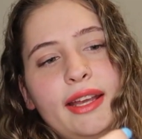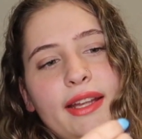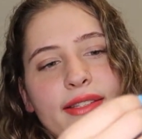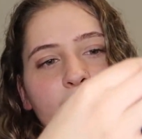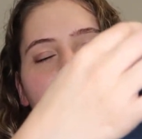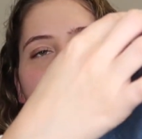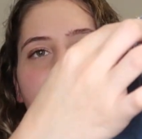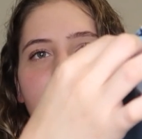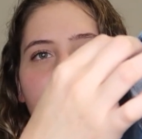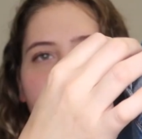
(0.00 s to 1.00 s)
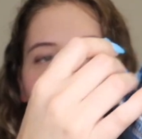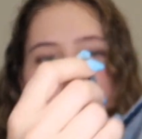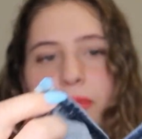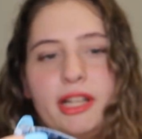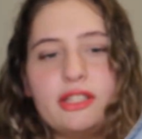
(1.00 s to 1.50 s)
It's not
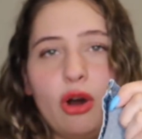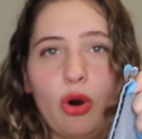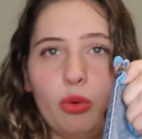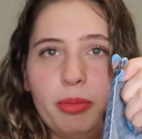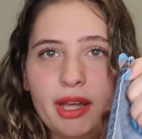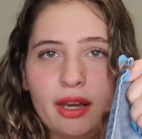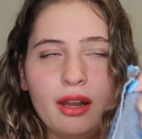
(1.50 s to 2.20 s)
flared, but it's open.